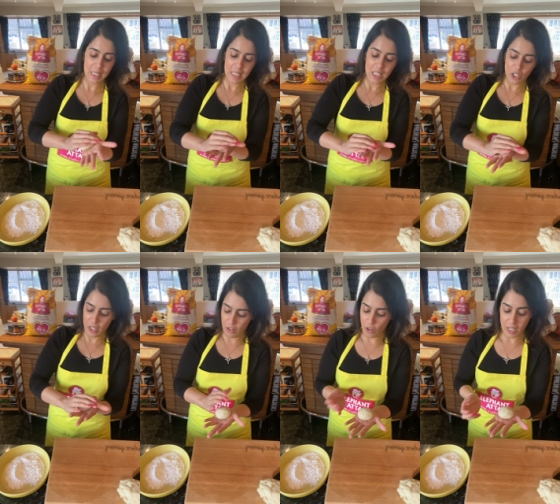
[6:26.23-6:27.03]
Okay,
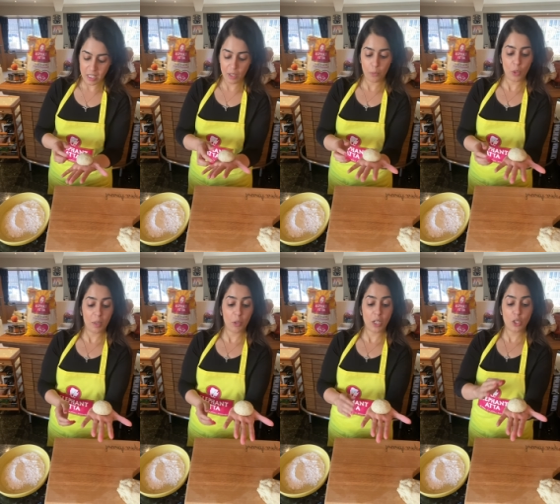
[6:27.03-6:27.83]
right, and what I'm
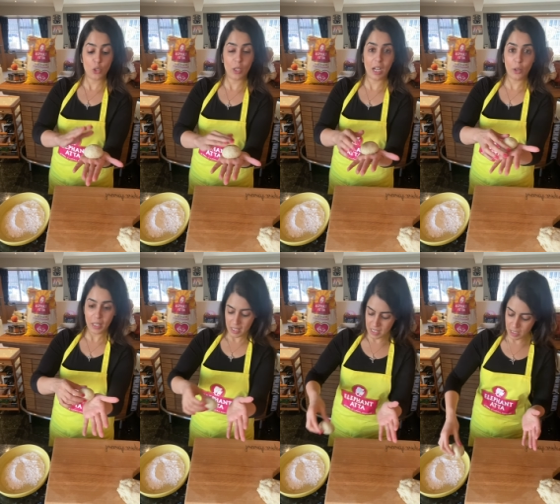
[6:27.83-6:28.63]
going to do now is
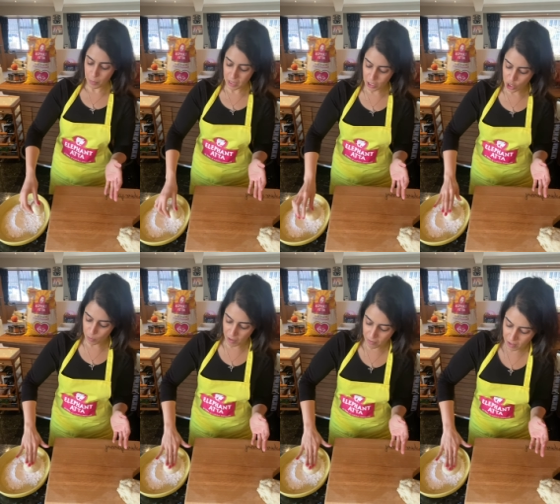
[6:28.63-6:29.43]
dip it into my
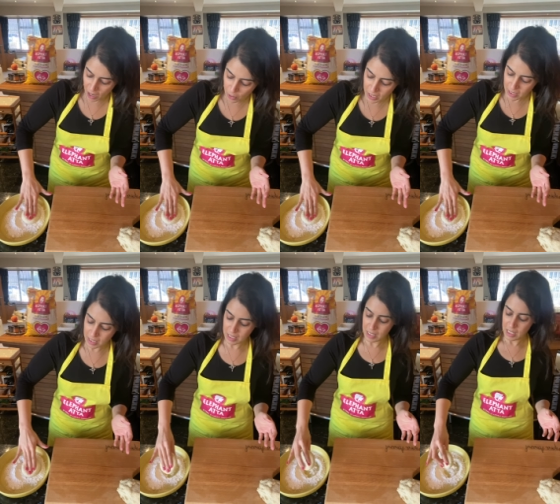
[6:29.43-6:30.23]
flour.
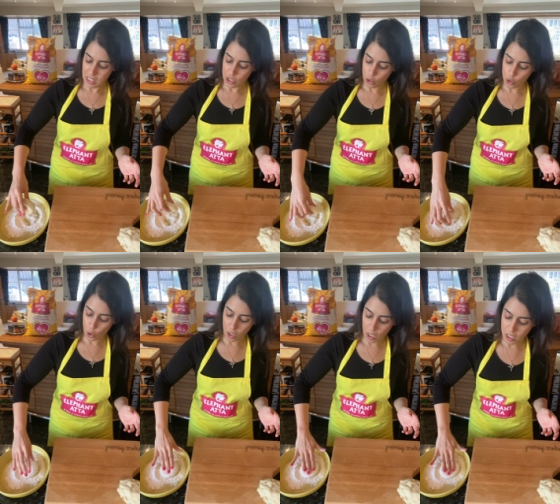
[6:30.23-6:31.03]
So
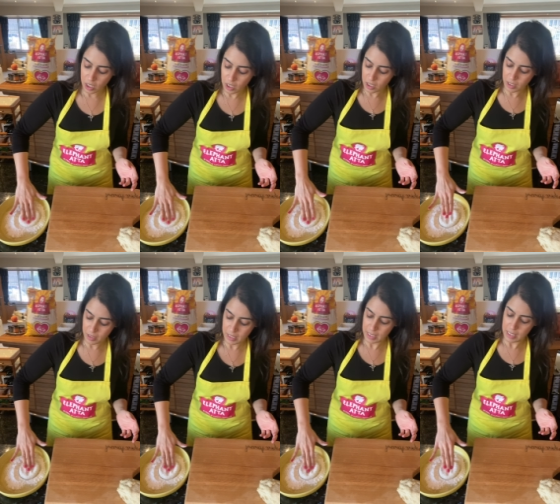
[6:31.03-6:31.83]
sukkata,
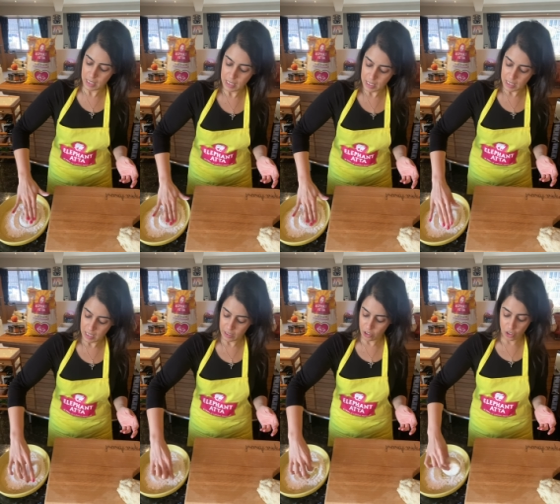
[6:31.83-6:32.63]
like
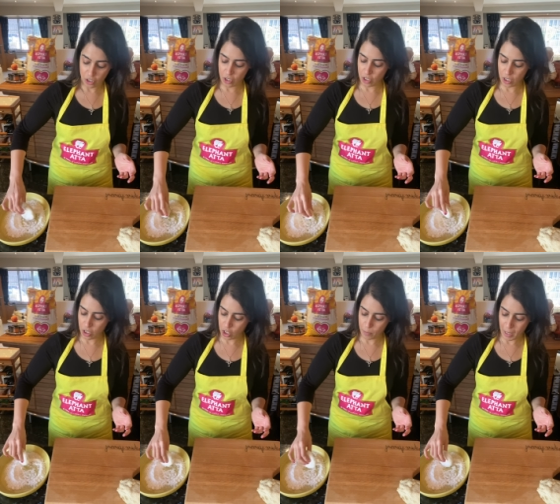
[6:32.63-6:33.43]
this is just
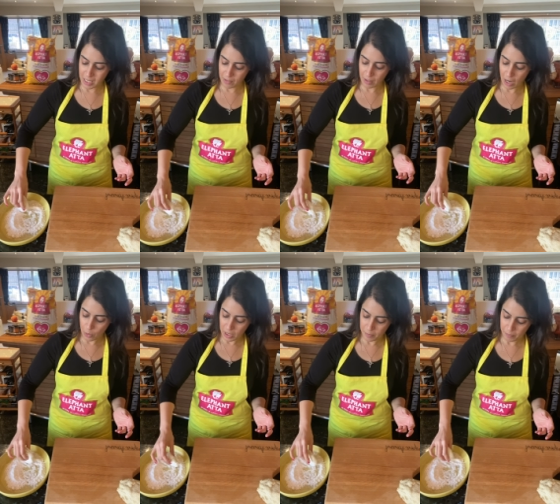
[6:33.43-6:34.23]
chapatti flour,
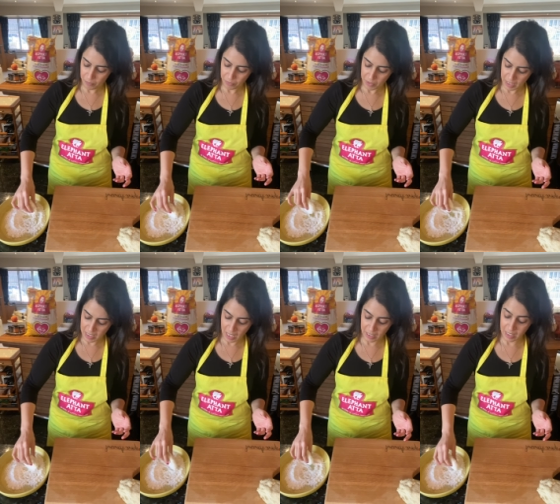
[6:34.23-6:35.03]

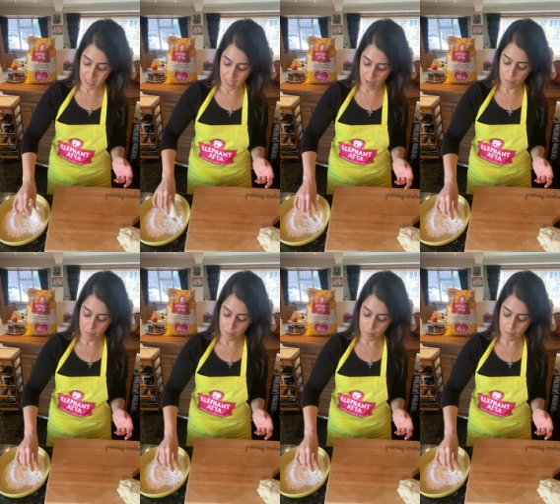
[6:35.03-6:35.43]
exactly the same